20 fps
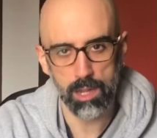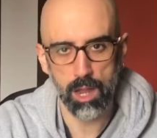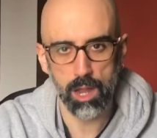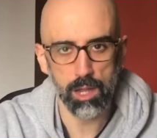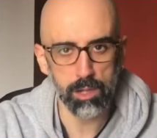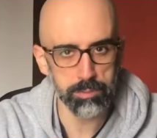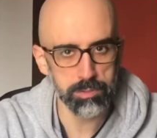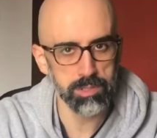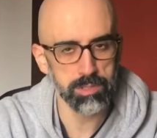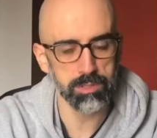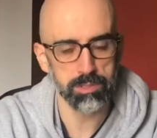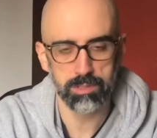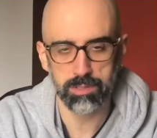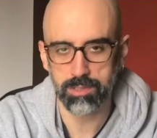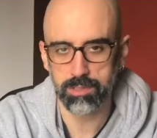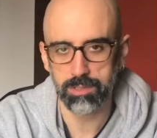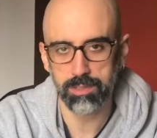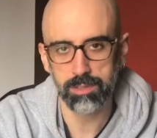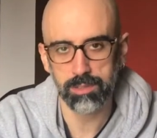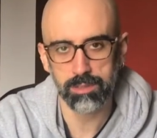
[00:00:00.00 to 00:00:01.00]

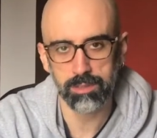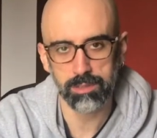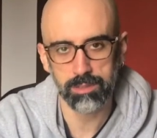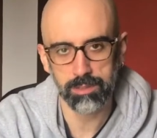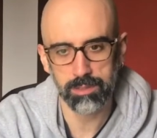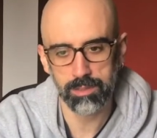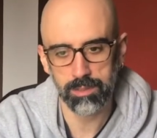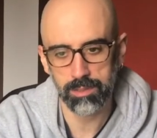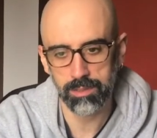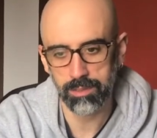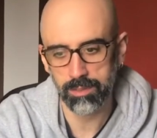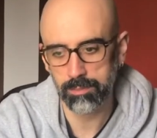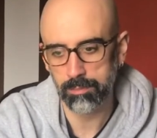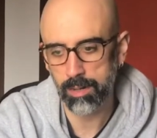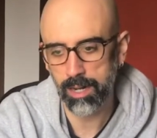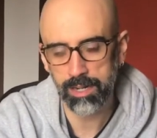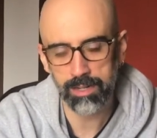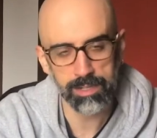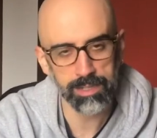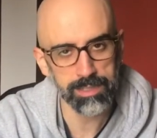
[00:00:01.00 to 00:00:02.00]
options in the
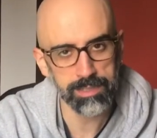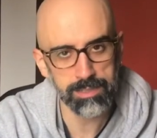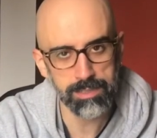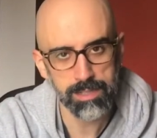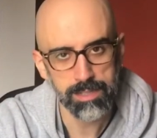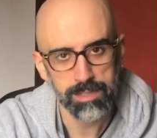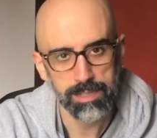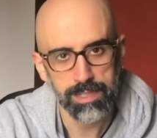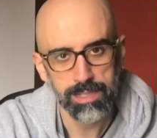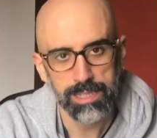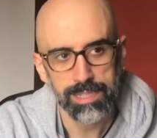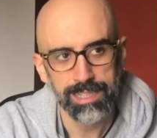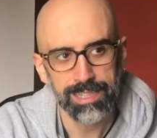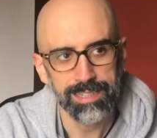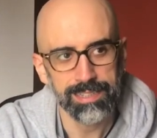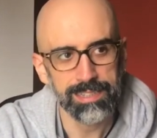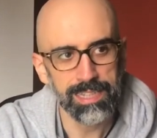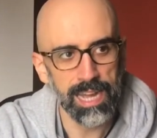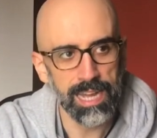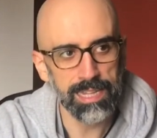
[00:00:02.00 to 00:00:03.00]
market
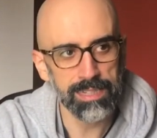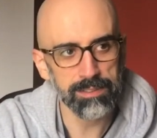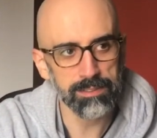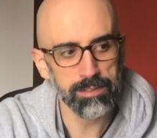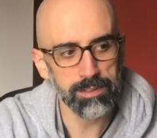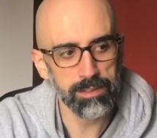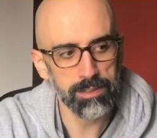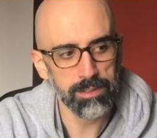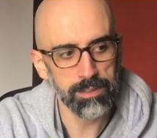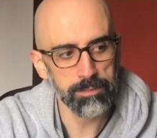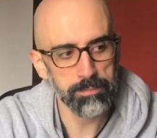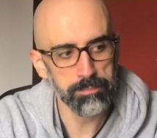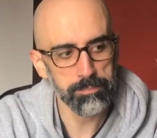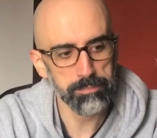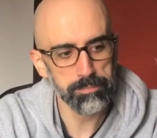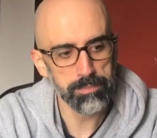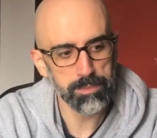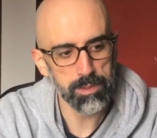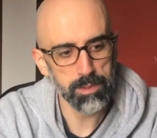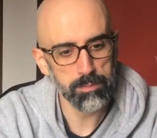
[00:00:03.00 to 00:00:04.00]
that
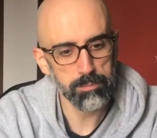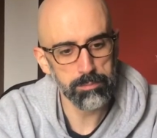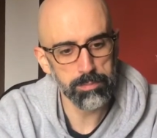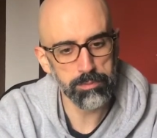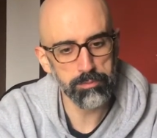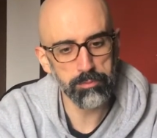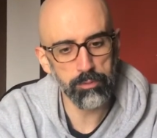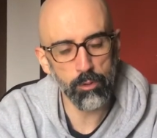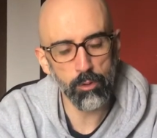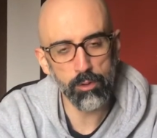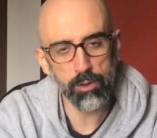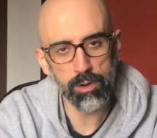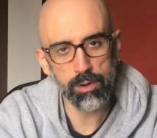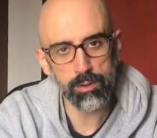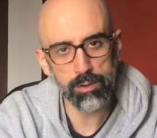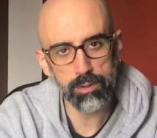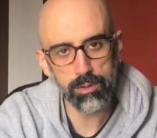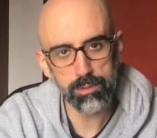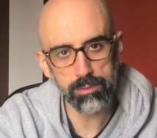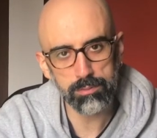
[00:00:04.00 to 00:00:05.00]

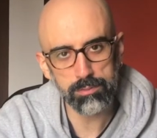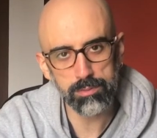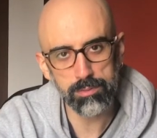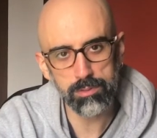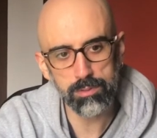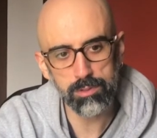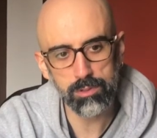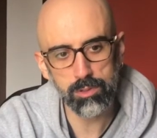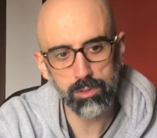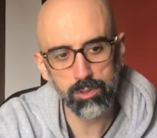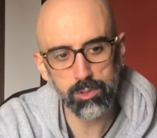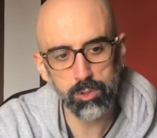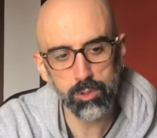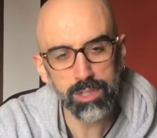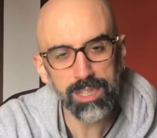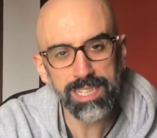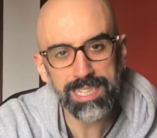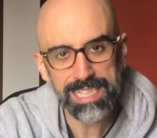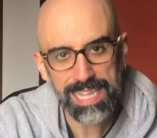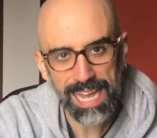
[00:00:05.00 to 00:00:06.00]
before
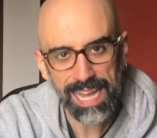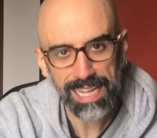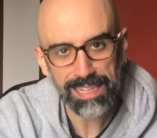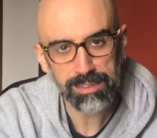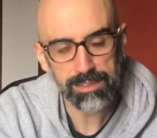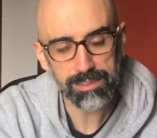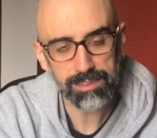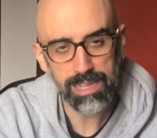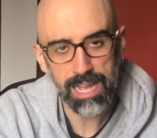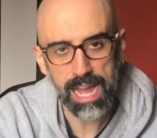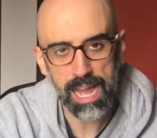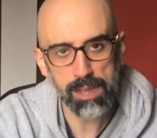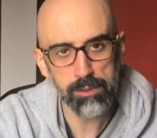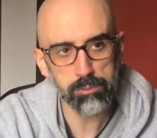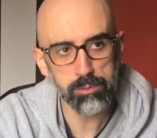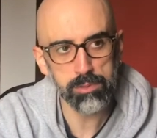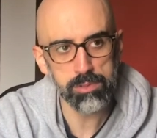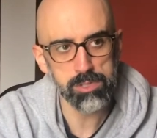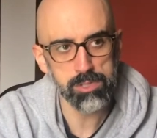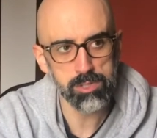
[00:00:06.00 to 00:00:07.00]
doing that I
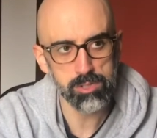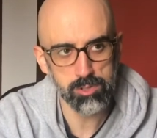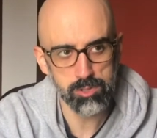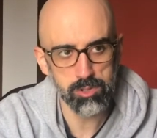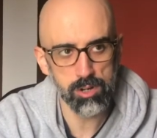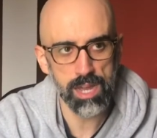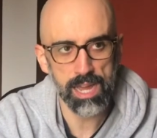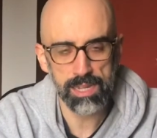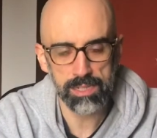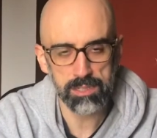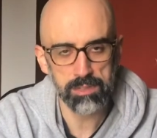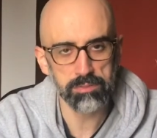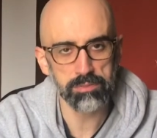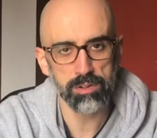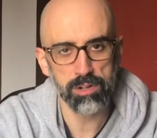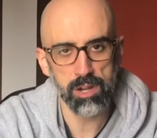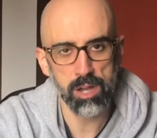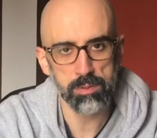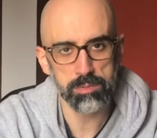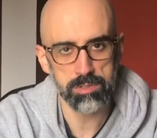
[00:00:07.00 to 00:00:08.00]
will try
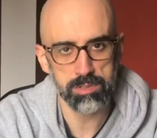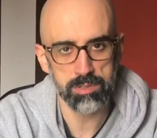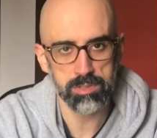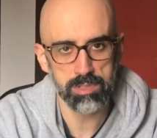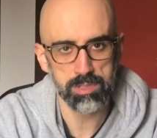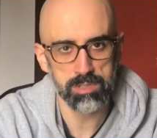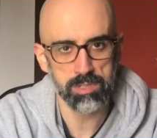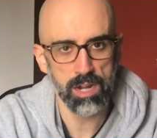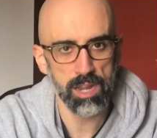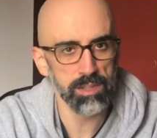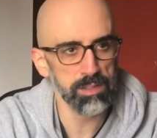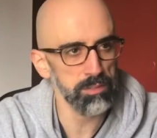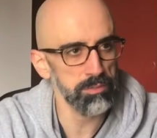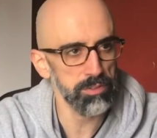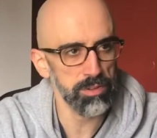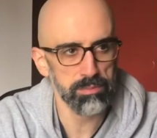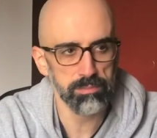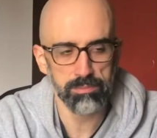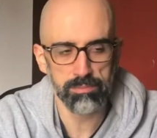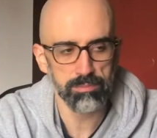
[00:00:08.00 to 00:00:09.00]
different options, try
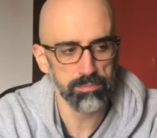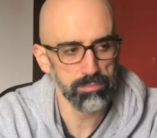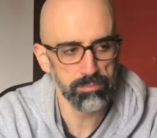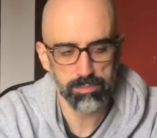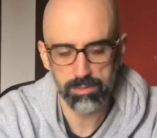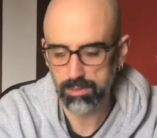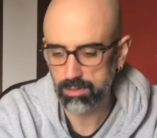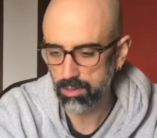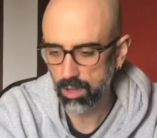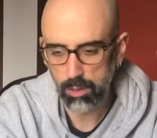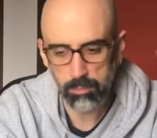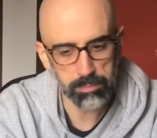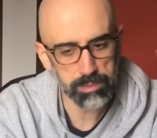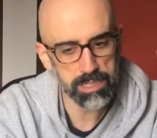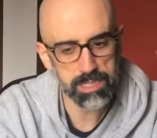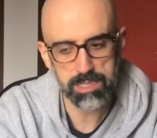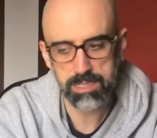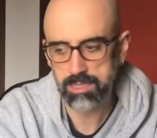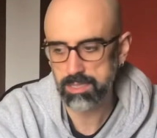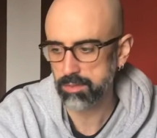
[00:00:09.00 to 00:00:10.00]
different
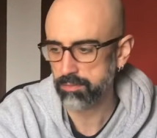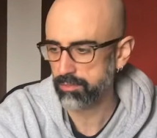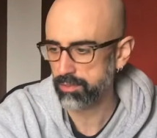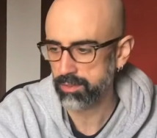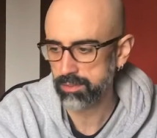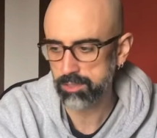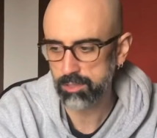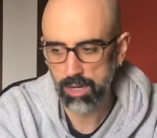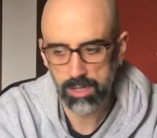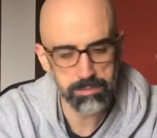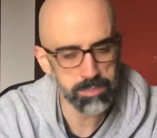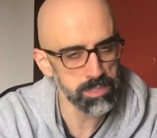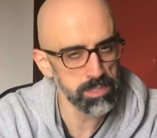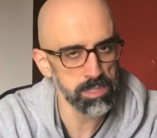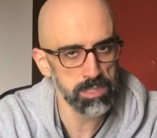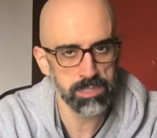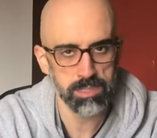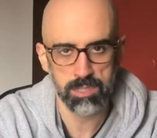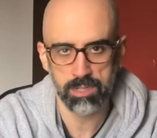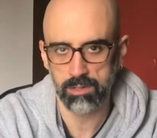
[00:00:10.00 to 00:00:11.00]
companies, different
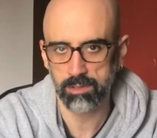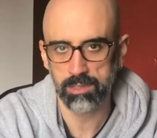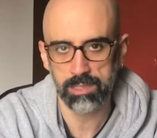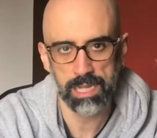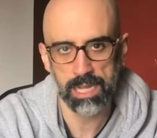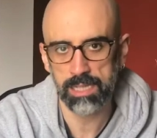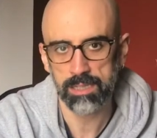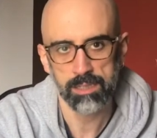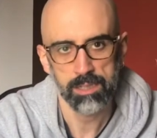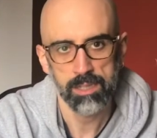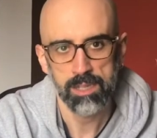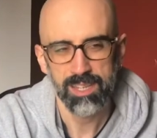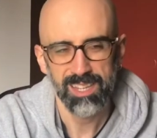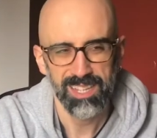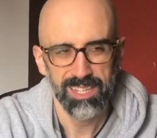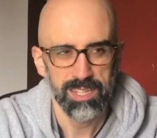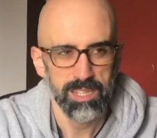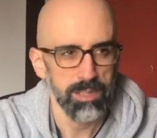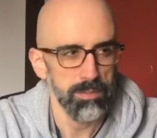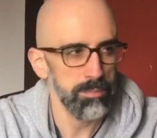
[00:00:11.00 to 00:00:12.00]
drumsticks and all that,
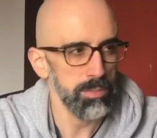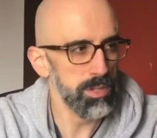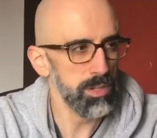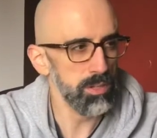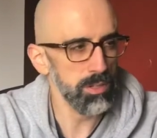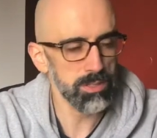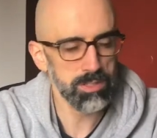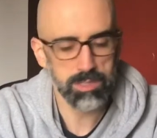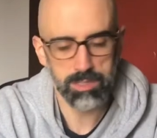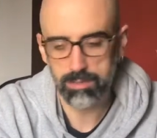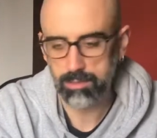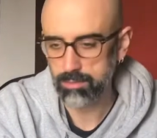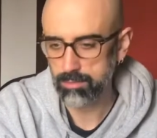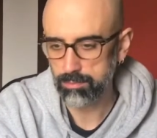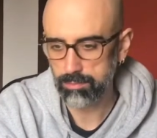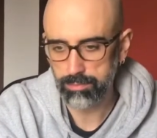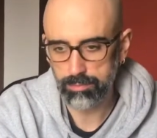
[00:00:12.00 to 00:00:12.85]
because